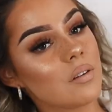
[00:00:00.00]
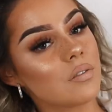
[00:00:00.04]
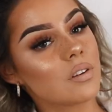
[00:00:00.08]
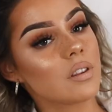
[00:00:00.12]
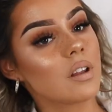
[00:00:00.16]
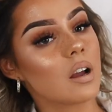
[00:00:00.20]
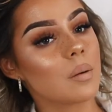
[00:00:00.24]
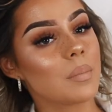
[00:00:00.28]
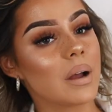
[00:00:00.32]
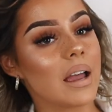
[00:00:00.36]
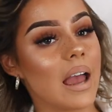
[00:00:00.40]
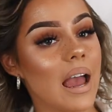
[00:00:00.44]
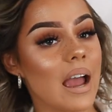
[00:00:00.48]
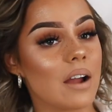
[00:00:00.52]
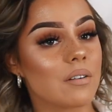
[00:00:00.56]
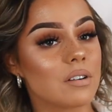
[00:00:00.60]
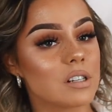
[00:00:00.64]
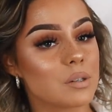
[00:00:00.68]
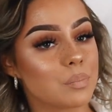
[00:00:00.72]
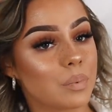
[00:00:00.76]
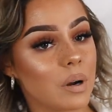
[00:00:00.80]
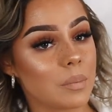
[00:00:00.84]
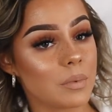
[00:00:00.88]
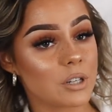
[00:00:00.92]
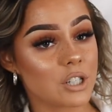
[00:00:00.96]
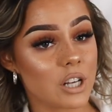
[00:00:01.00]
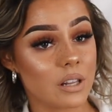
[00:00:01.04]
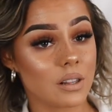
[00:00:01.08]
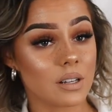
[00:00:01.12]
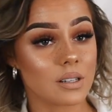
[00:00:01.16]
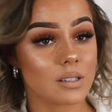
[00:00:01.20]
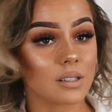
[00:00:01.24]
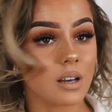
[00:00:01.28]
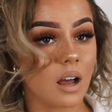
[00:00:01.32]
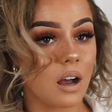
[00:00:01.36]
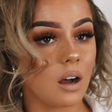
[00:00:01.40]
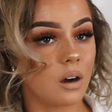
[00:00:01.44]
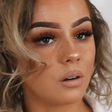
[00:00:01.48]
even though my hair is pretty much in the
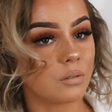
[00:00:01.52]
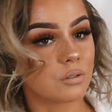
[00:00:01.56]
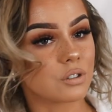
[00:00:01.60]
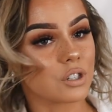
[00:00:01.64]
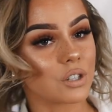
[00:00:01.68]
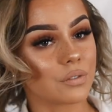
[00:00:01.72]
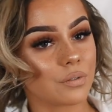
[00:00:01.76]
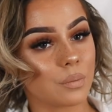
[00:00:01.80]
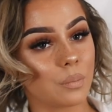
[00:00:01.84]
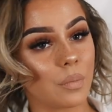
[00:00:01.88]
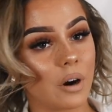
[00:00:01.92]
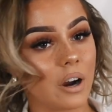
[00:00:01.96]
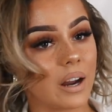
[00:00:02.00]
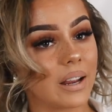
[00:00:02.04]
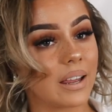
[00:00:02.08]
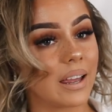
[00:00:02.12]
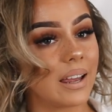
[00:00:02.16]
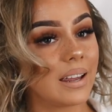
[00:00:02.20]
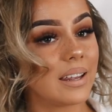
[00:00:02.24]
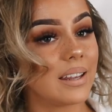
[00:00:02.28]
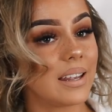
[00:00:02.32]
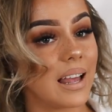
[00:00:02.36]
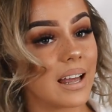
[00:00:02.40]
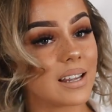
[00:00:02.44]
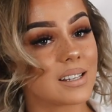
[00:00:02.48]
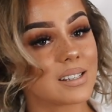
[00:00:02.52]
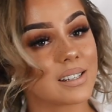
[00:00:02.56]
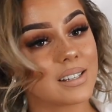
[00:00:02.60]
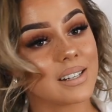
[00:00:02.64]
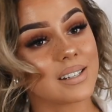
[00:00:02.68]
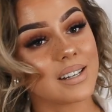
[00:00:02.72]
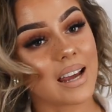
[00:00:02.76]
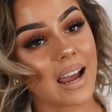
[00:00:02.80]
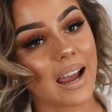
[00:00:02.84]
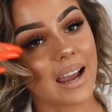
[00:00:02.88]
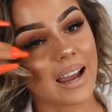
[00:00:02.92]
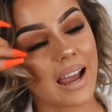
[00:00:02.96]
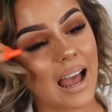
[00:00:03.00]
style just from wearing it
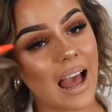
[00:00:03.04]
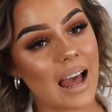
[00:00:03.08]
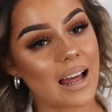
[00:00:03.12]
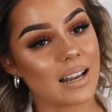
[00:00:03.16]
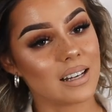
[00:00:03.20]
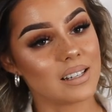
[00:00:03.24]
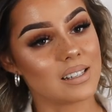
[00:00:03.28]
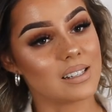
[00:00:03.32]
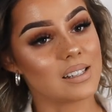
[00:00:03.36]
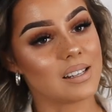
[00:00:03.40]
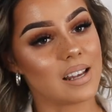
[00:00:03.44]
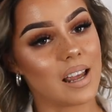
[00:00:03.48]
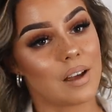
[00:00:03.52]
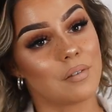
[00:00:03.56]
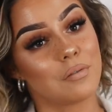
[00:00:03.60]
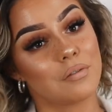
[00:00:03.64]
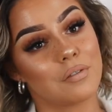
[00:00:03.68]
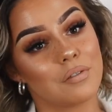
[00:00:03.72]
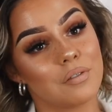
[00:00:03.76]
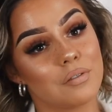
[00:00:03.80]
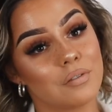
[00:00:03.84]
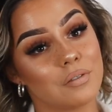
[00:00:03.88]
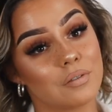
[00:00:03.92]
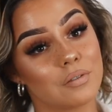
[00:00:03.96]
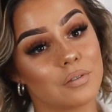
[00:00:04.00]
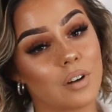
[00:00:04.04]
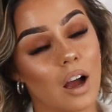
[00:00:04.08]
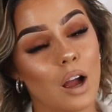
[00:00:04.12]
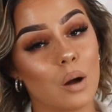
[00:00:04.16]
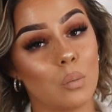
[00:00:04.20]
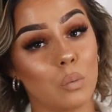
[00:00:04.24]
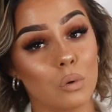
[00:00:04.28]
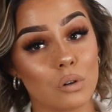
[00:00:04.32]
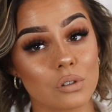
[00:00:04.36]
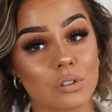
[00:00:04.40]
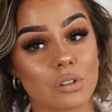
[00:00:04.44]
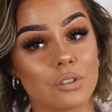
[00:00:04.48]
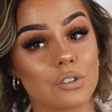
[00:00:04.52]
yesterday, and if I
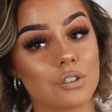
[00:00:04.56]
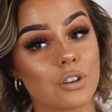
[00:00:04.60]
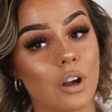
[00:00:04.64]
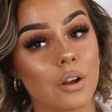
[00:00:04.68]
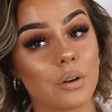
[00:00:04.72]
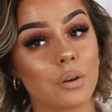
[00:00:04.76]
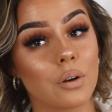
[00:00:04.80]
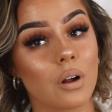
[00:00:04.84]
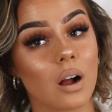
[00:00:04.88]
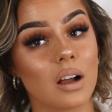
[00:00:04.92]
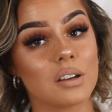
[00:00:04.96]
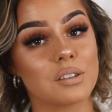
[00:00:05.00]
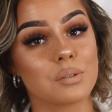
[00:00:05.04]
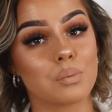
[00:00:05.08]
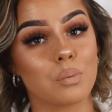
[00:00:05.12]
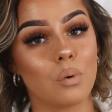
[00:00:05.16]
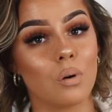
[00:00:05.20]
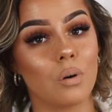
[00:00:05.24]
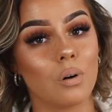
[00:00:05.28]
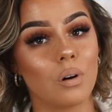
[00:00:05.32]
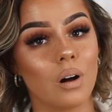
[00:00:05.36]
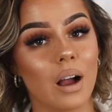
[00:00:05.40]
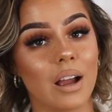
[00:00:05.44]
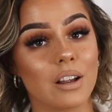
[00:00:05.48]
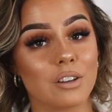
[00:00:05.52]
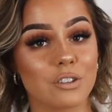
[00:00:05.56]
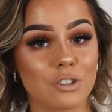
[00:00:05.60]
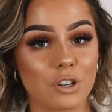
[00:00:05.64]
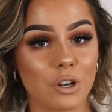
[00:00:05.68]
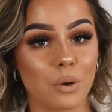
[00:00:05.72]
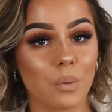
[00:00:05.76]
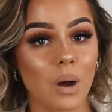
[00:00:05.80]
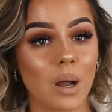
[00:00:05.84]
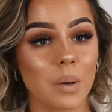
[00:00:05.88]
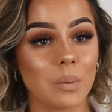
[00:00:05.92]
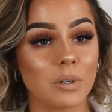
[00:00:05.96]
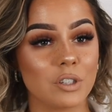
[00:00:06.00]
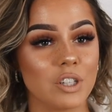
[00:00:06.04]
wasn't showing you guys what I
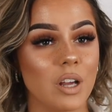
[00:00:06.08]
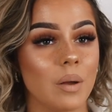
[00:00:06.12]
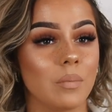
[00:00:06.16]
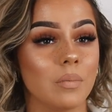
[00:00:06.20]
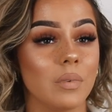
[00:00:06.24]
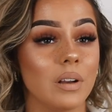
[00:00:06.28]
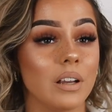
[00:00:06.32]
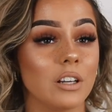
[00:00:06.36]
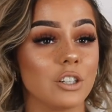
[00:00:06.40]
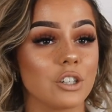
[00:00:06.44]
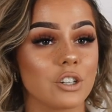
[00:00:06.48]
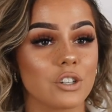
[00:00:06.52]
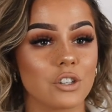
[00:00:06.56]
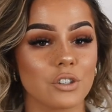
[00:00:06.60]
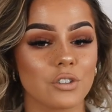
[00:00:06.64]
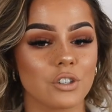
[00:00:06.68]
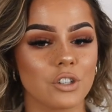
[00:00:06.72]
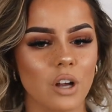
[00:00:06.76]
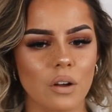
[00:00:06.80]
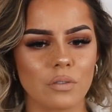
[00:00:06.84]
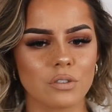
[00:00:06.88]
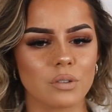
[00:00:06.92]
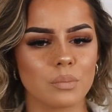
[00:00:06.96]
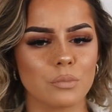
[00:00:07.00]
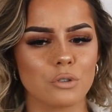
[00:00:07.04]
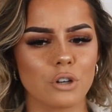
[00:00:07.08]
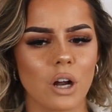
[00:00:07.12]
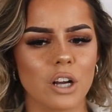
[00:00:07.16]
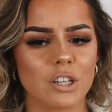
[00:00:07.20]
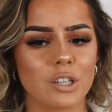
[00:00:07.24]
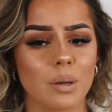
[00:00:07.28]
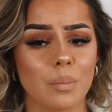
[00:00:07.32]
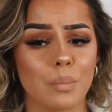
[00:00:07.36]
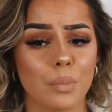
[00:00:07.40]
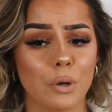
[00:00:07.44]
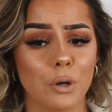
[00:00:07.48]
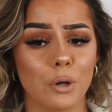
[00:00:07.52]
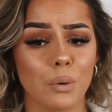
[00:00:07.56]
do, I would generally just shove some dry
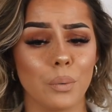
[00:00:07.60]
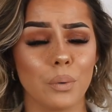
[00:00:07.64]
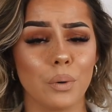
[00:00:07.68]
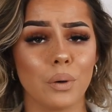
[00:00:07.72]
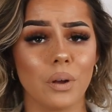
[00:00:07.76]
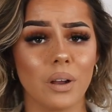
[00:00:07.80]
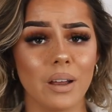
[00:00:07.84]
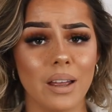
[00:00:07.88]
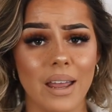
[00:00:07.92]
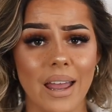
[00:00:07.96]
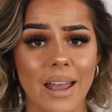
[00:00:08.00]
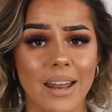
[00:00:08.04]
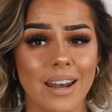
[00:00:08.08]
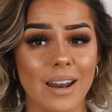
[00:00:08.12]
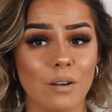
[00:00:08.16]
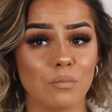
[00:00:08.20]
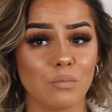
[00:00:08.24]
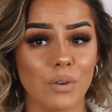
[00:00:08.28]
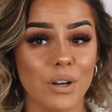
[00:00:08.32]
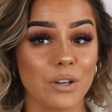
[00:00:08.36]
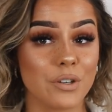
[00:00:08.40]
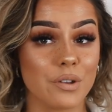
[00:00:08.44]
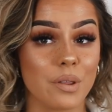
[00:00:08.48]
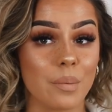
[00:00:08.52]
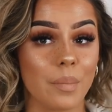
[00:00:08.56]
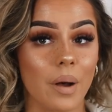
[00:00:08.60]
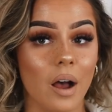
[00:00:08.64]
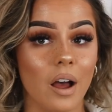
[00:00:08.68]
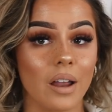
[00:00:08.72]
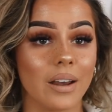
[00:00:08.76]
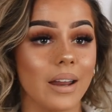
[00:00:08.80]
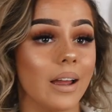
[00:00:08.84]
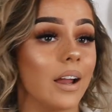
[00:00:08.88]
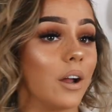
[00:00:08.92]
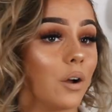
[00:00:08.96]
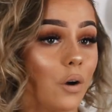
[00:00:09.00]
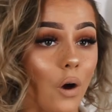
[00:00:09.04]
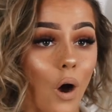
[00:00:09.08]
shampoo in and redo the
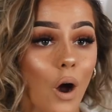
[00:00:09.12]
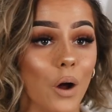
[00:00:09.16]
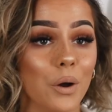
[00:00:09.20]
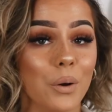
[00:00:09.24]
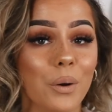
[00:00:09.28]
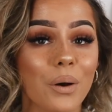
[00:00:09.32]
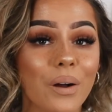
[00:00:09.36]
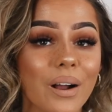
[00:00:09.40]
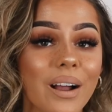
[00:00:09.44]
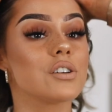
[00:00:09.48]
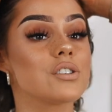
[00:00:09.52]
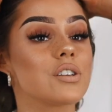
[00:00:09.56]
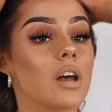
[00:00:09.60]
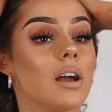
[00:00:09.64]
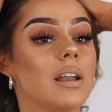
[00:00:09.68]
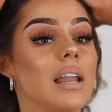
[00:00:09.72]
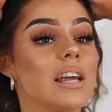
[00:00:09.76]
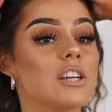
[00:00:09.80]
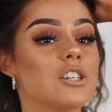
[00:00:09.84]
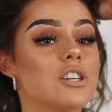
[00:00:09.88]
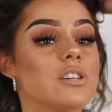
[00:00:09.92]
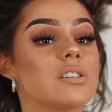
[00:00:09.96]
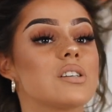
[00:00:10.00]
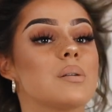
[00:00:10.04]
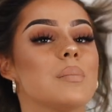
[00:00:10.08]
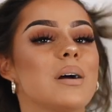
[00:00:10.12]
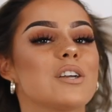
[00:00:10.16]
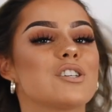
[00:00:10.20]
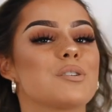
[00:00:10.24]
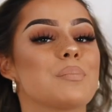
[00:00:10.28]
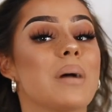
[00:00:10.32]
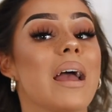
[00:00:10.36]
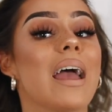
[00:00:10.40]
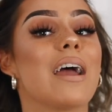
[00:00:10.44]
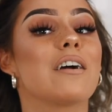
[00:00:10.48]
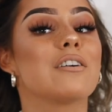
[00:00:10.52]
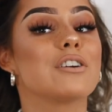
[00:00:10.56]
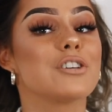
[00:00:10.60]
bun and go. So let's just
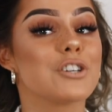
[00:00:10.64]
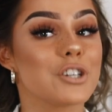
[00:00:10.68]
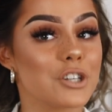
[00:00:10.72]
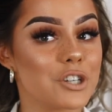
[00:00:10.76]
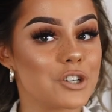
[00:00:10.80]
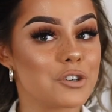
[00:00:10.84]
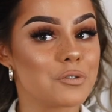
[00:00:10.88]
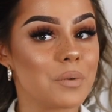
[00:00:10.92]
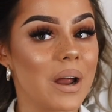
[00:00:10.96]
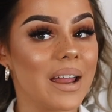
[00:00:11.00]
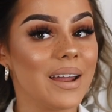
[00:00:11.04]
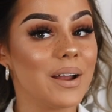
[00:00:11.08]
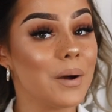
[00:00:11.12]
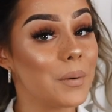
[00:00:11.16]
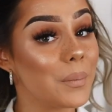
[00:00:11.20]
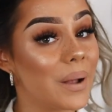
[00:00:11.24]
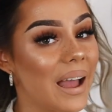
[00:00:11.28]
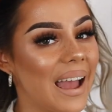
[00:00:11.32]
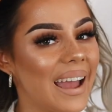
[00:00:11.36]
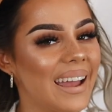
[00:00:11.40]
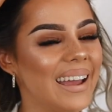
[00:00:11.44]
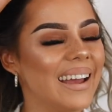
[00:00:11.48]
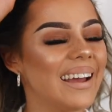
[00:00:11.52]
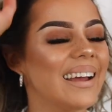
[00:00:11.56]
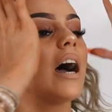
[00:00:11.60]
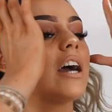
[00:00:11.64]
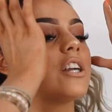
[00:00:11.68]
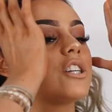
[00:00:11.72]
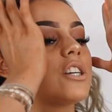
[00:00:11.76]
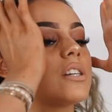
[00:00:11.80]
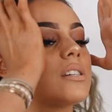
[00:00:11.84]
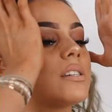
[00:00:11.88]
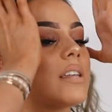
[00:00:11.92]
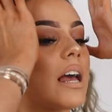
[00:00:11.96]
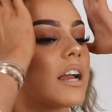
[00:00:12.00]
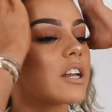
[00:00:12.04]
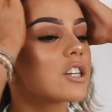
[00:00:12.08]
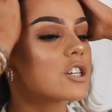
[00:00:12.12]
imagine my hair is straight, okay? I
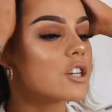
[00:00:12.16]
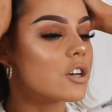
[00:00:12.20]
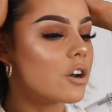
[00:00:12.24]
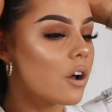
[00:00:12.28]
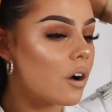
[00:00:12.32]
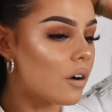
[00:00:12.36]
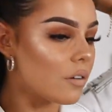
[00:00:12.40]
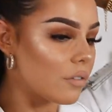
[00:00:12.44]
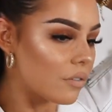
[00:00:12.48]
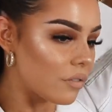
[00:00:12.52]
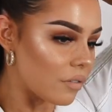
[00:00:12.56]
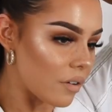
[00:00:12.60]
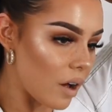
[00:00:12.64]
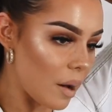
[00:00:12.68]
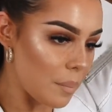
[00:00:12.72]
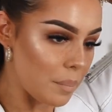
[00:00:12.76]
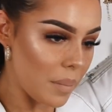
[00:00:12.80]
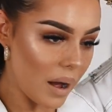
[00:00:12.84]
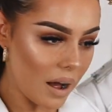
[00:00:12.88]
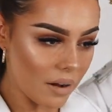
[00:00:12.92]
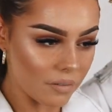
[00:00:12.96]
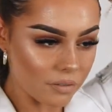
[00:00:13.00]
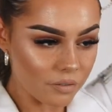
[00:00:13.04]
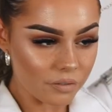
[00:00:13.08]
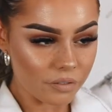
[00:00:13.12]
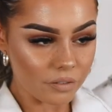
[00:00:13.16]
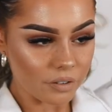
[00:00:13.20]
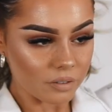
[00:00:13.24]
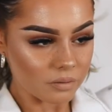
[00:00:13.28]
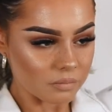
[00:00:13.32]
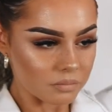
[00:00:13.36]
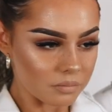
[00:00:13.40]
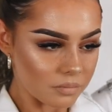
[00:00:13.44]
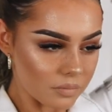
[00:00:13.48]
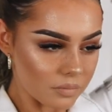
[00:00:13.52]
just section off above